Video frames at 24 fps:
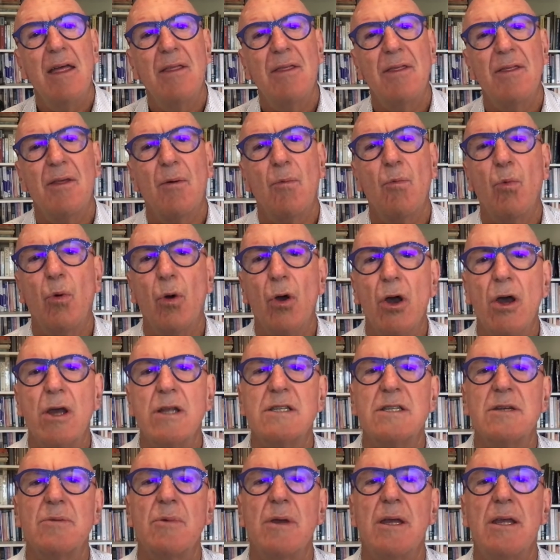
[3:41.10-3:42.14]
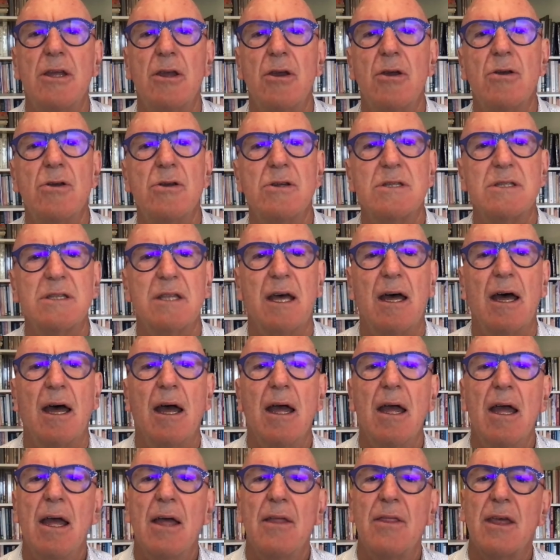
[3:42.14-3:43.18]
words that we use, the
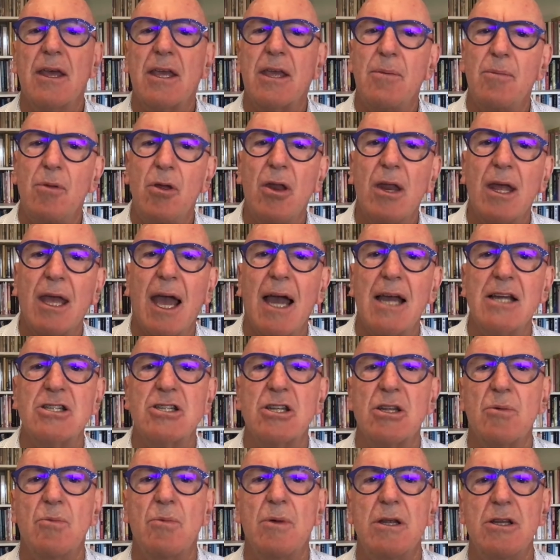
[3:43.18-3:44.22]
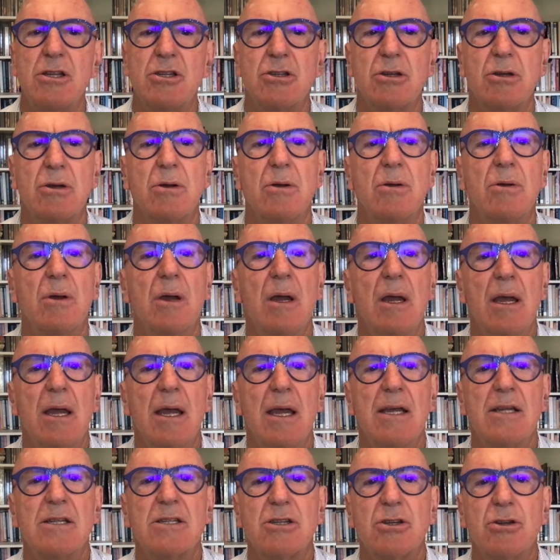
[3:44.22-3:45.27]
communication that we do
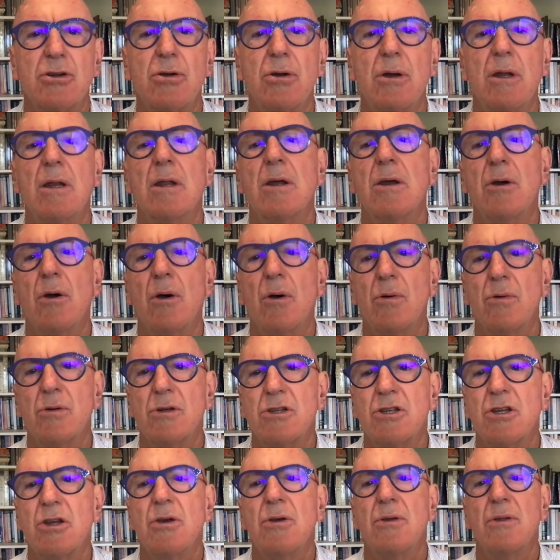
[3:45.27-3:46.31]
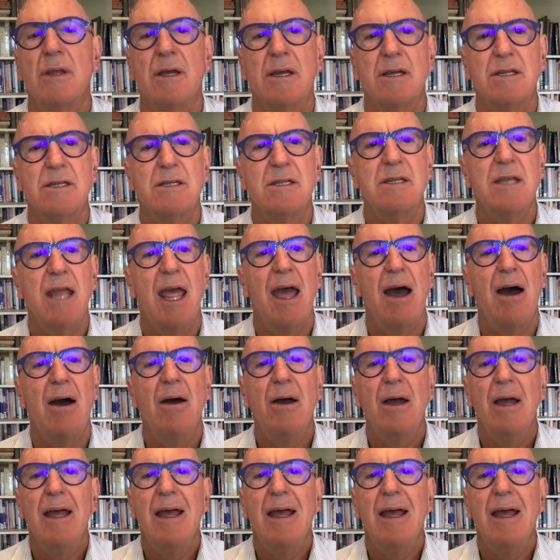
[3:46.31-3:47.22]
is critical to this. Now,